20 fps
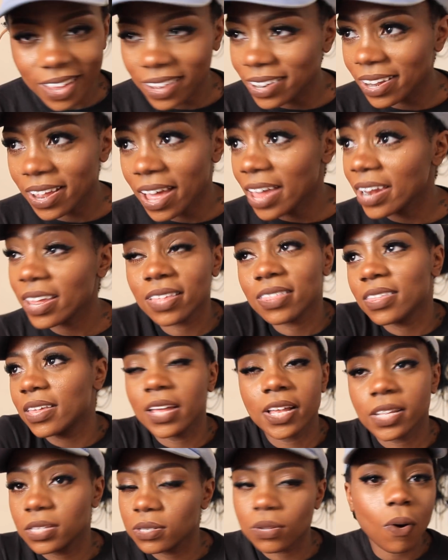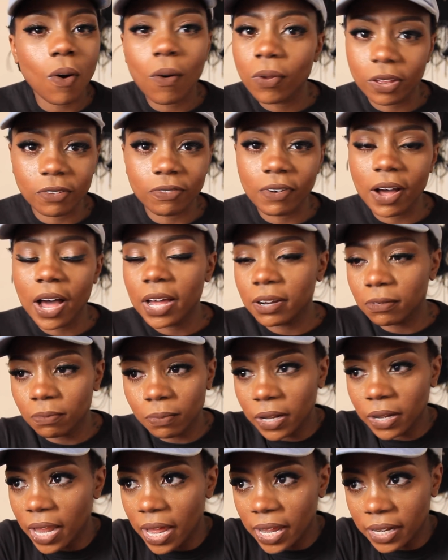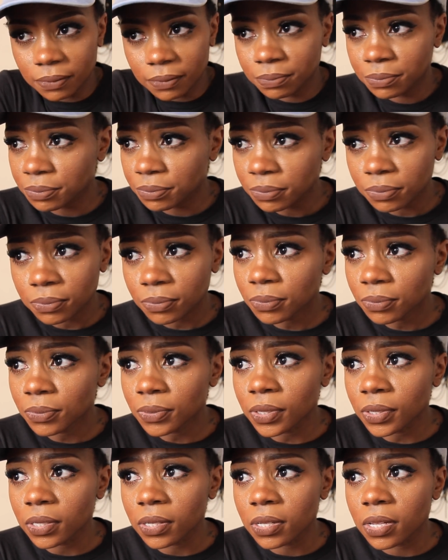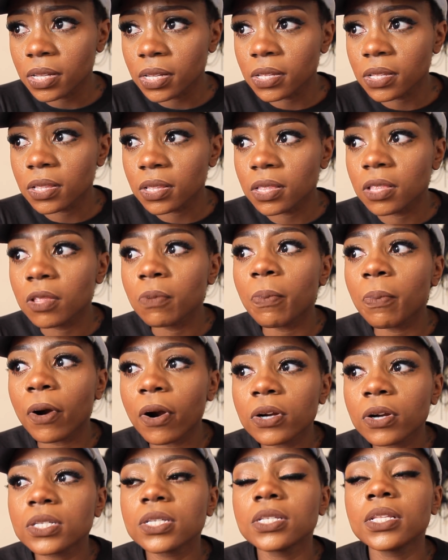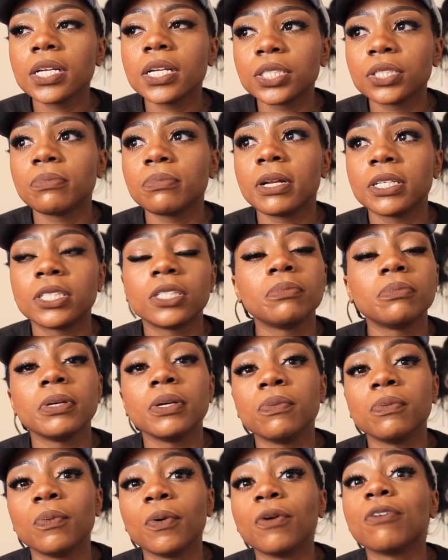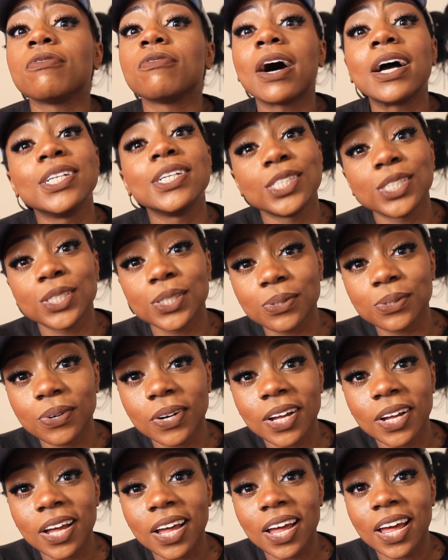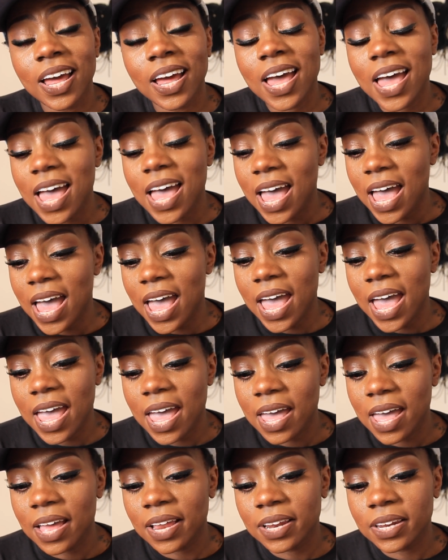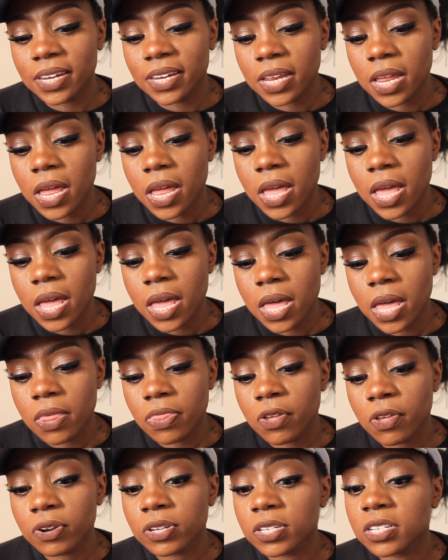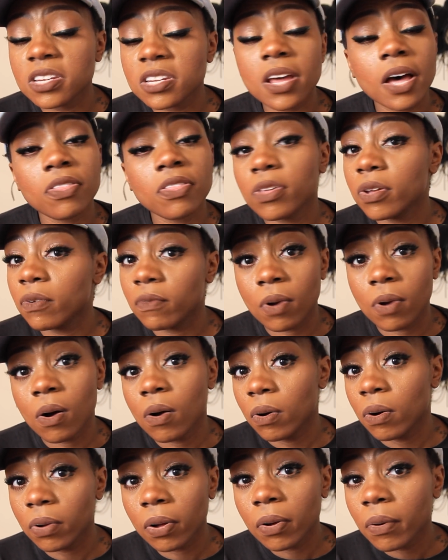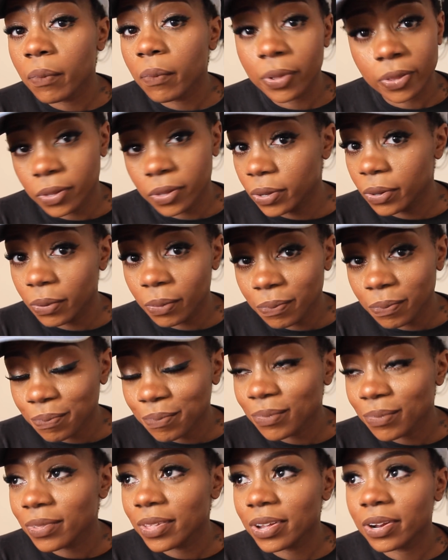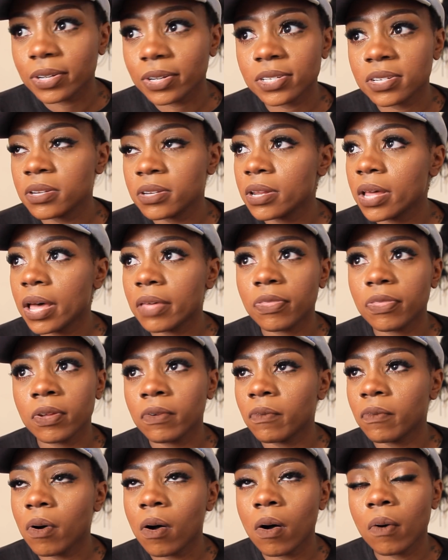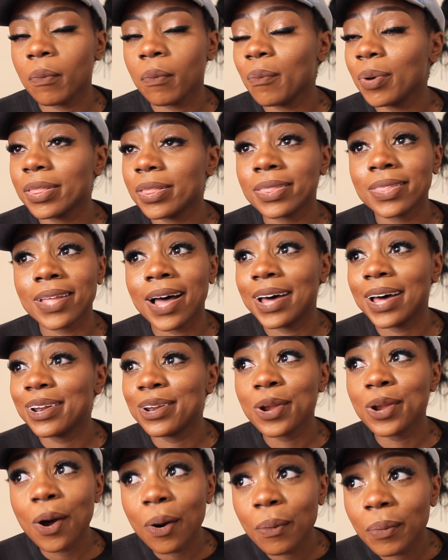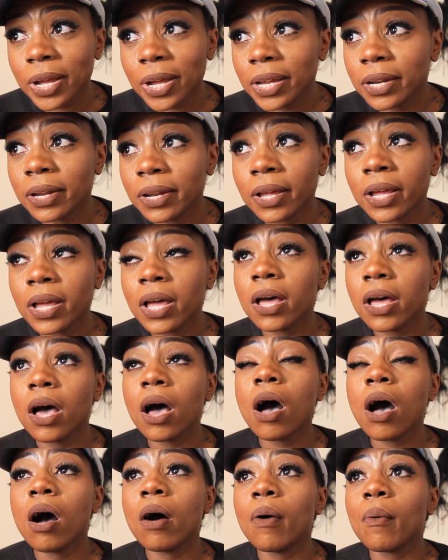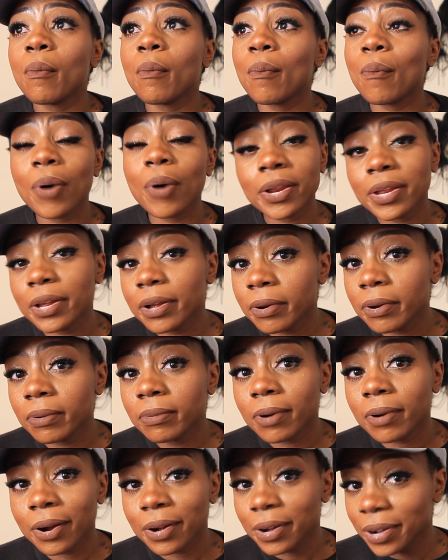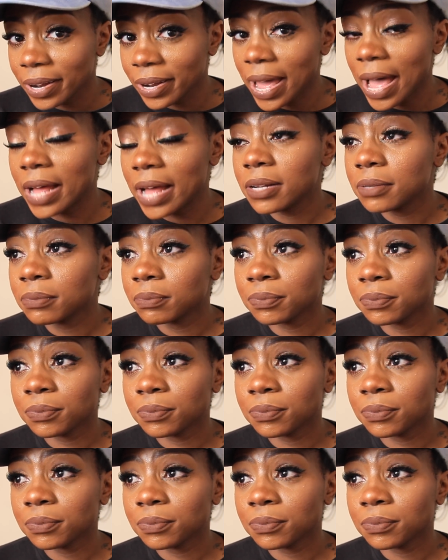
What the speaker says: in anything, it's totally fine, but, like, the person that you're meant to be will find you. And there's nothing wrong with you. There's nothing wrong with not knowing what you are good at.